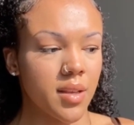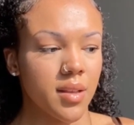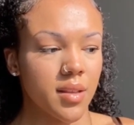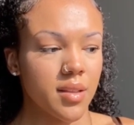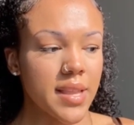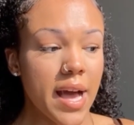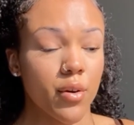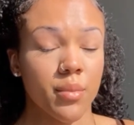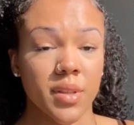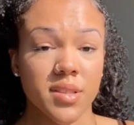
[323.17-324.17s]
that would
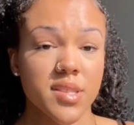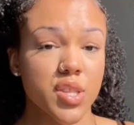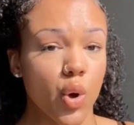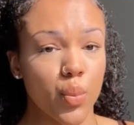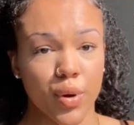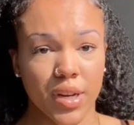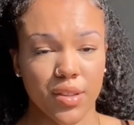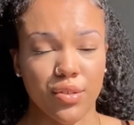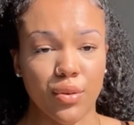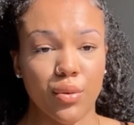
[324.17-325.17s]
have been so pretty
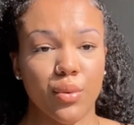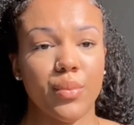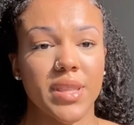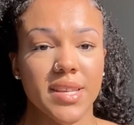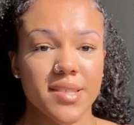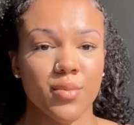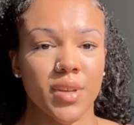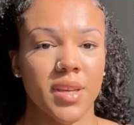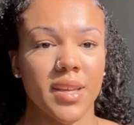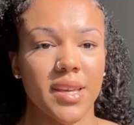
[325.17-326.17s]
too. But this
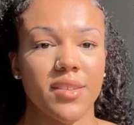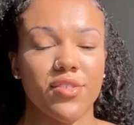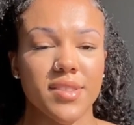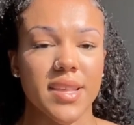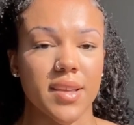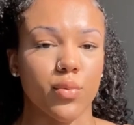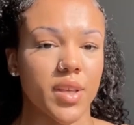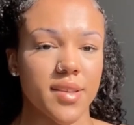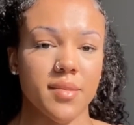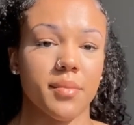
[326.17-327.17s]
one is just like really
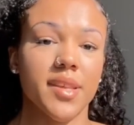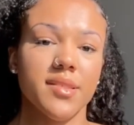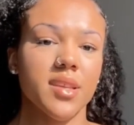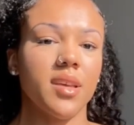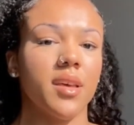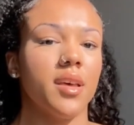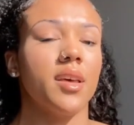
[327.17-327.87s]
simplistic.